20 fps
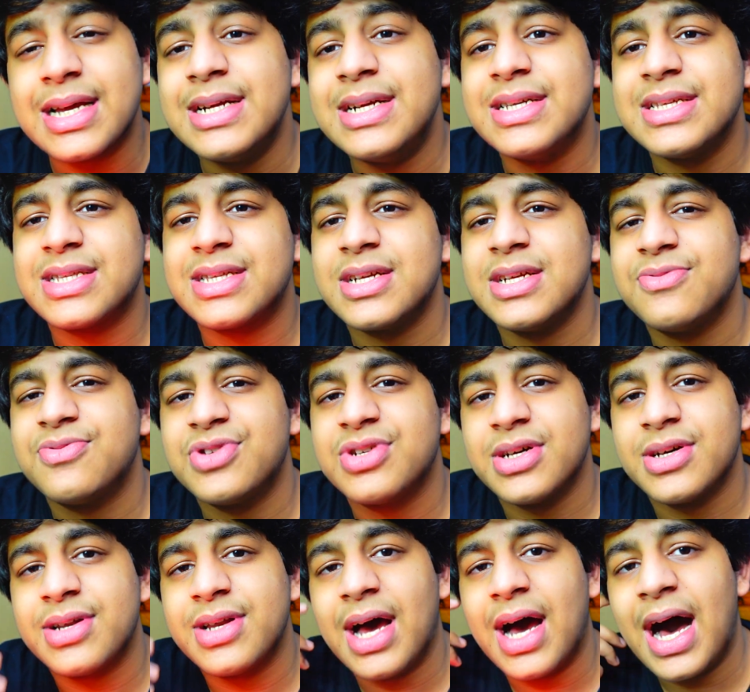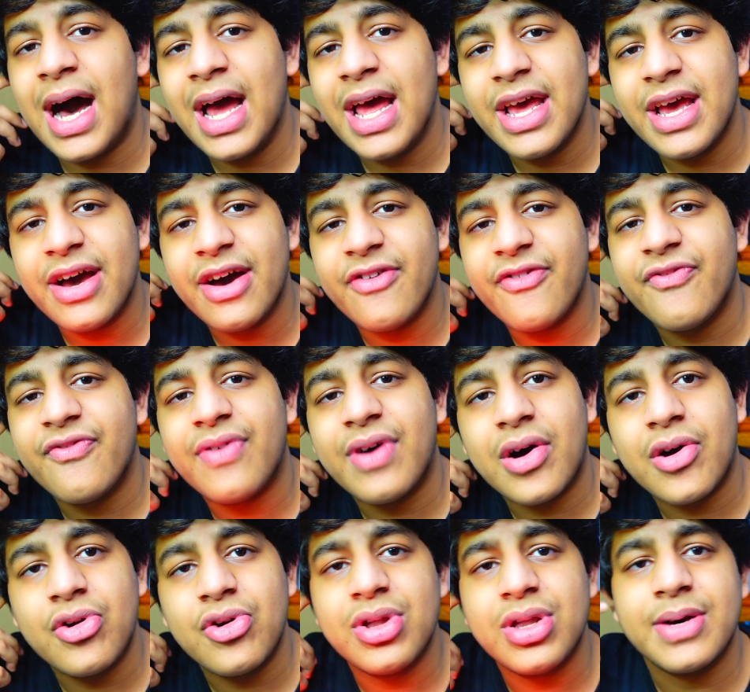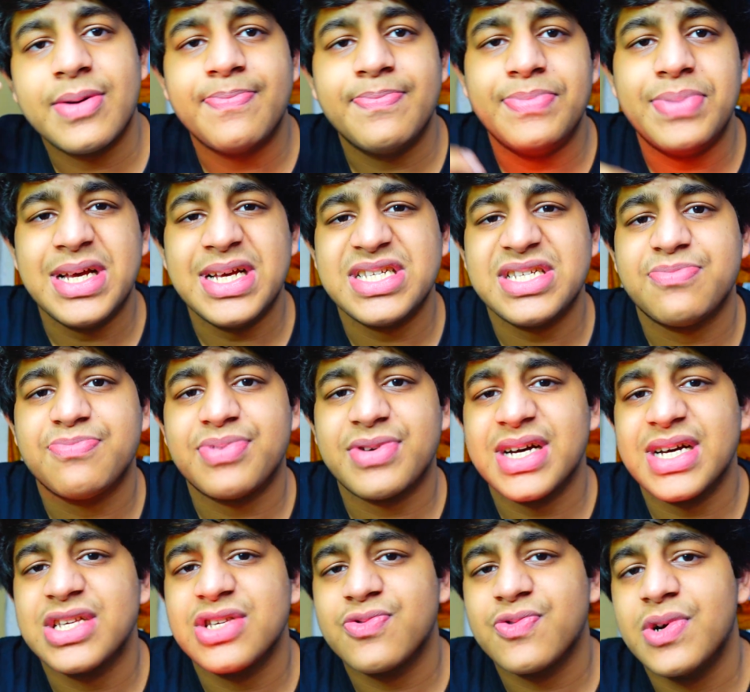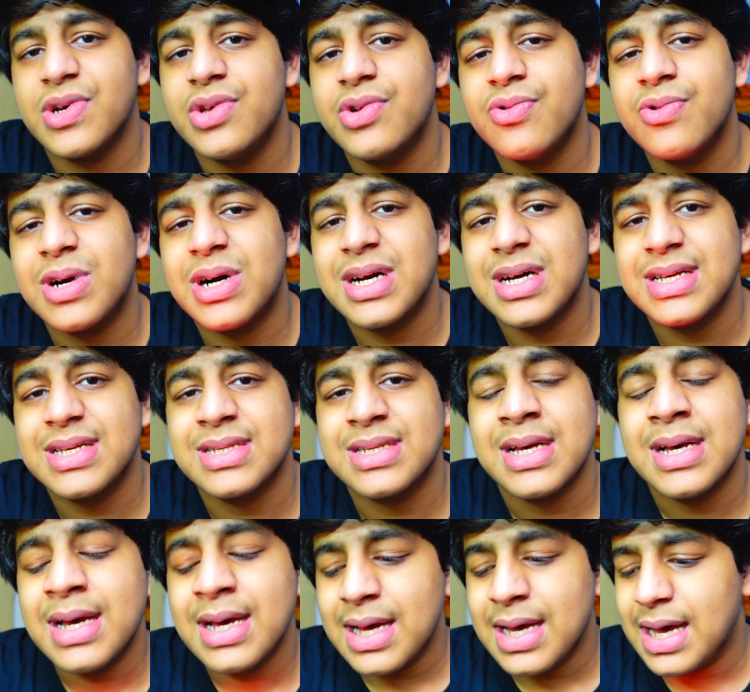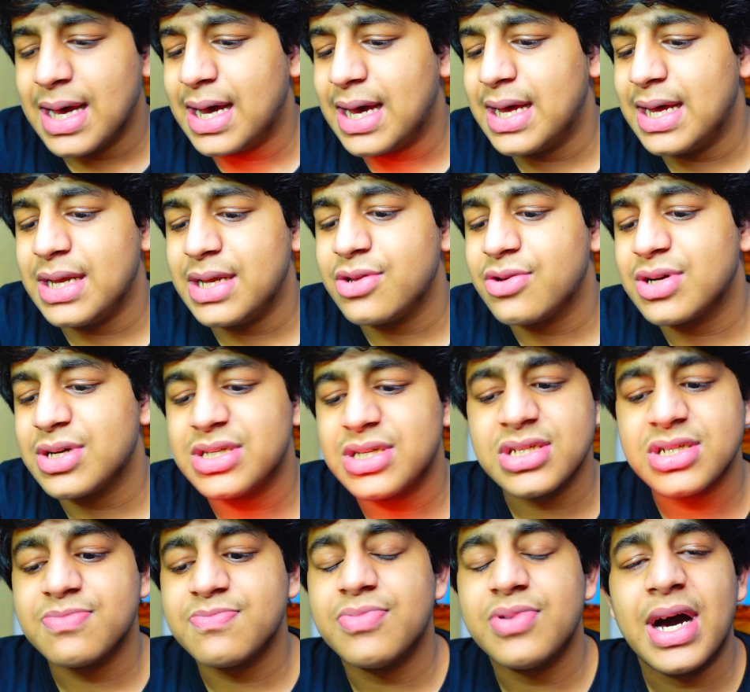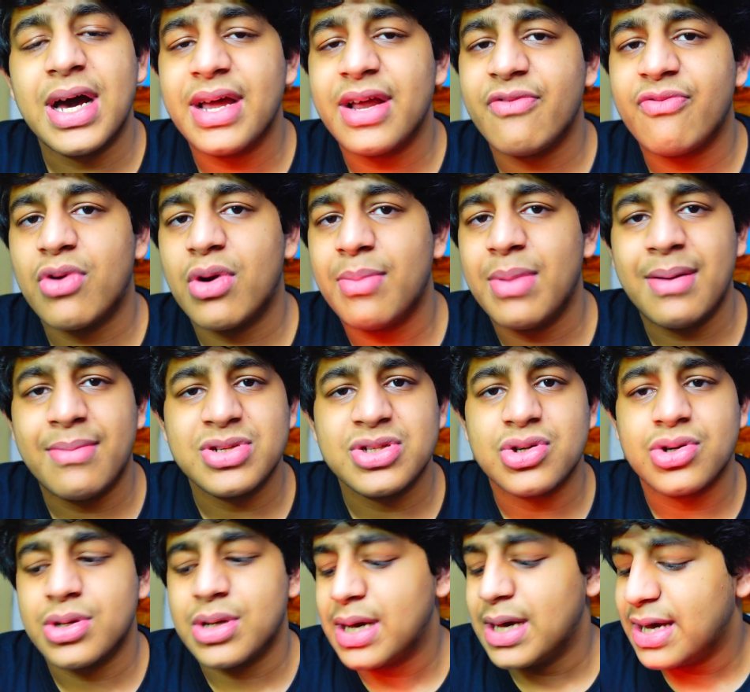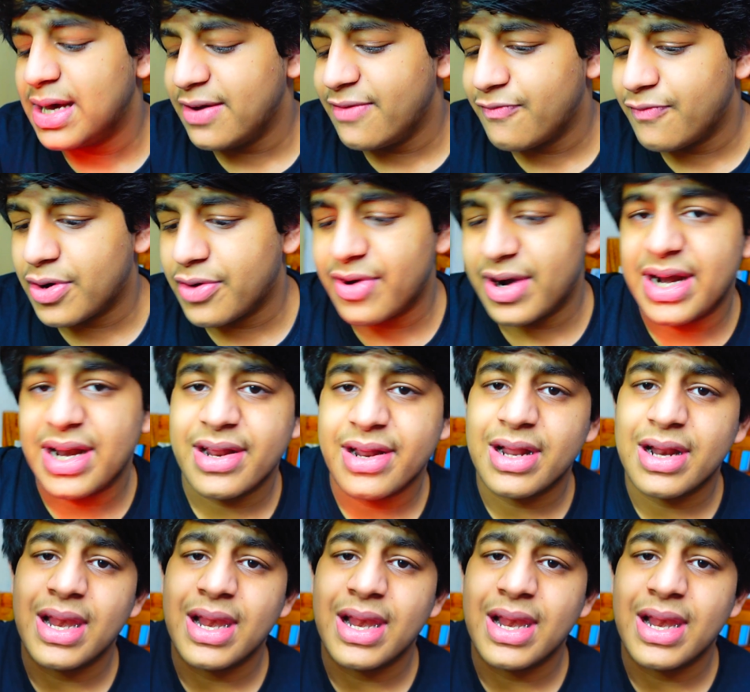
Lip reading: in description. I have found the best price for you guys and you can just buy it from Amazon. I have provided a